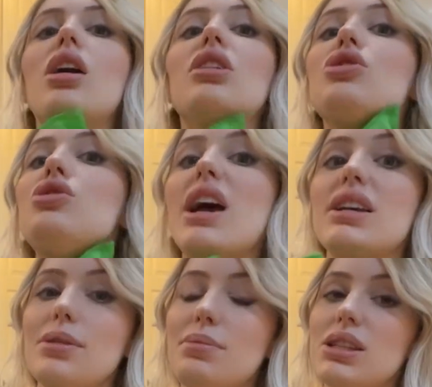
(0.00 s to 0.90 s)
Your
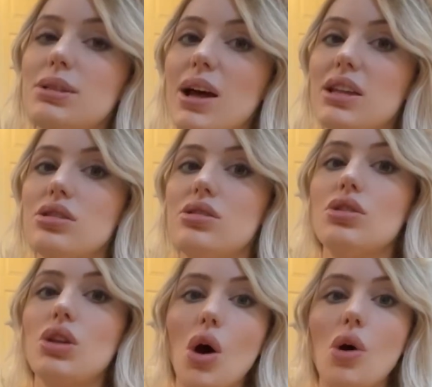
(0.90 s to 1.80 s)
neck's a big spot to
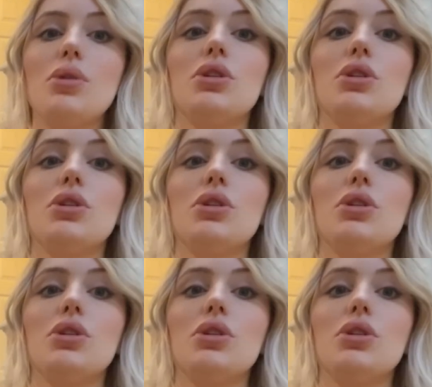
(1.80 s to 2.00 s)
do though.